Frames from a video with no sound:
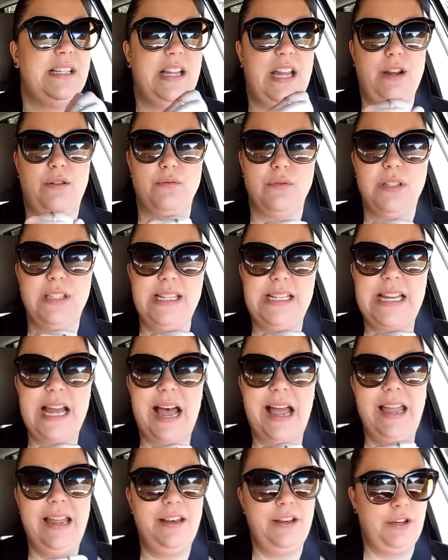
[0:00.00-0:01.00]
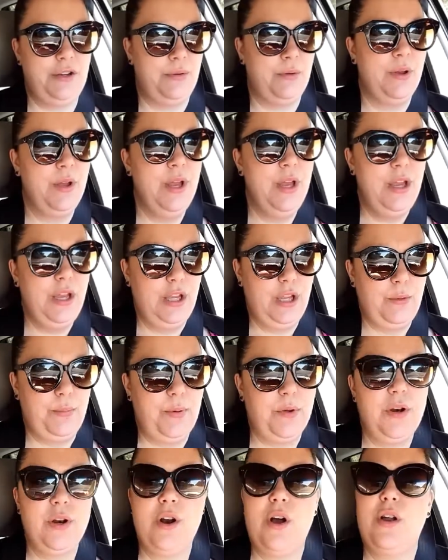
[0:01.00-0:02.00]
It's like really tight, and
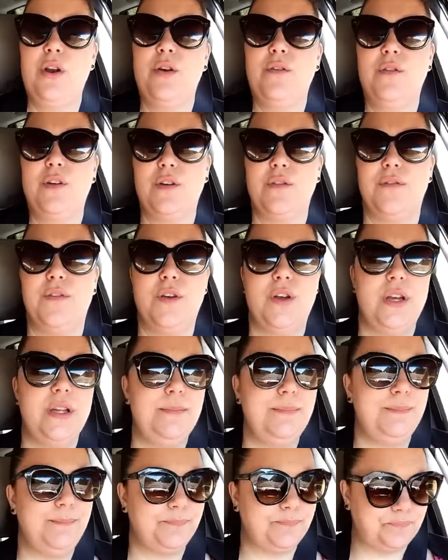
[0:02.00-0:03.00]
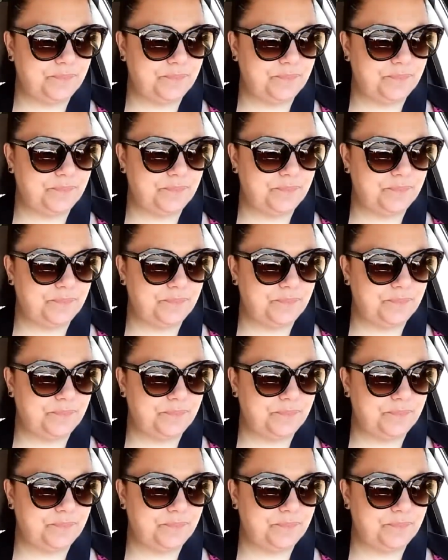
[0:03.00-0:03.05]
you put it on over your foot.